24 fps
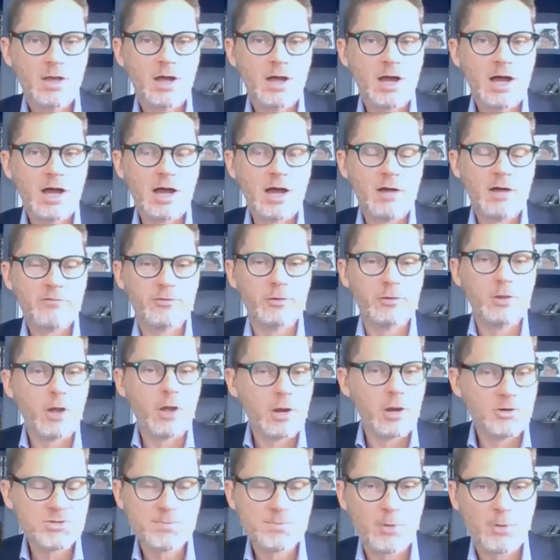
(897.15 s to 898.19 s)
For
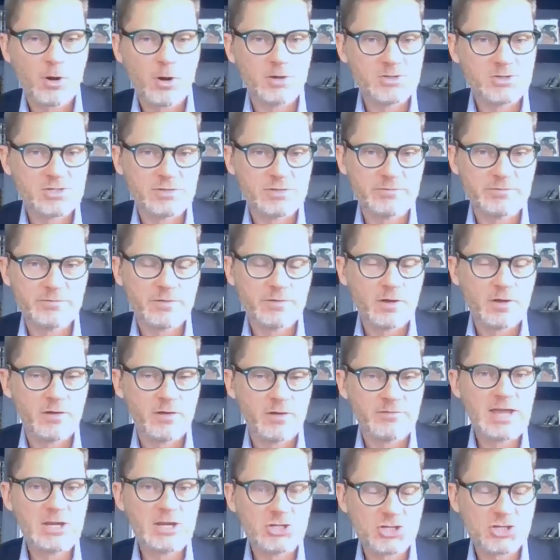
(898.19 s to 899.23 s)
large parts
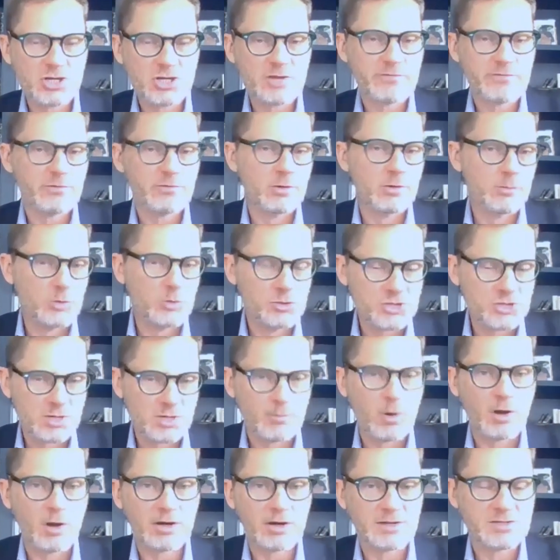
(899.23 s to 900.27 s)
of Asia, for emerging
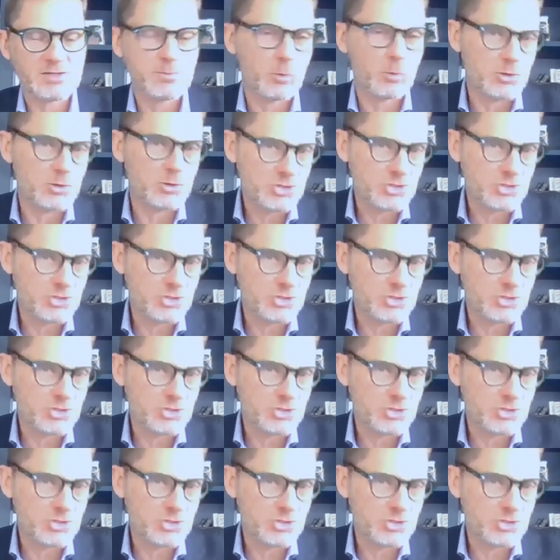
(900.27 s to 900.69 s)
markets more